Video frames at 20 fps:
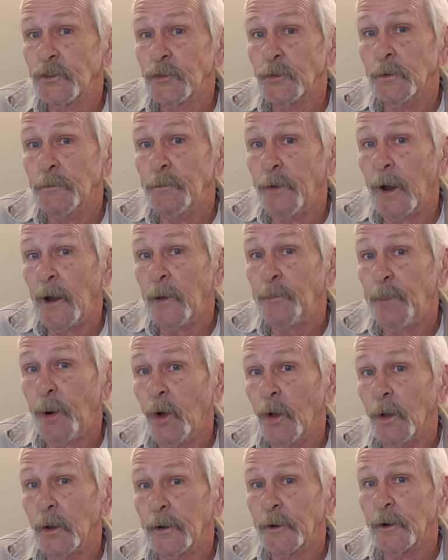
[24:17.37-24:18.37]
to invite
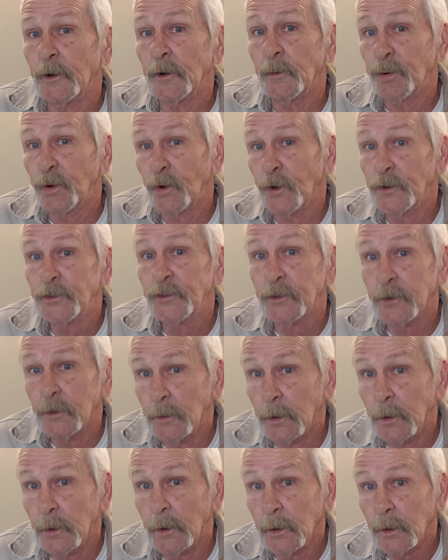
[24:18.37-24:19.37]
Paul here to preach to
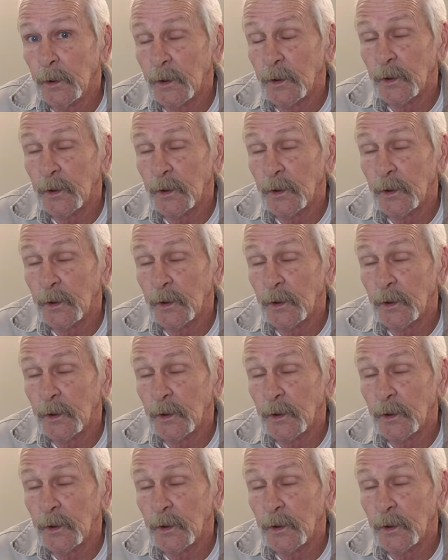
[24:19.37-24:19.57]
you.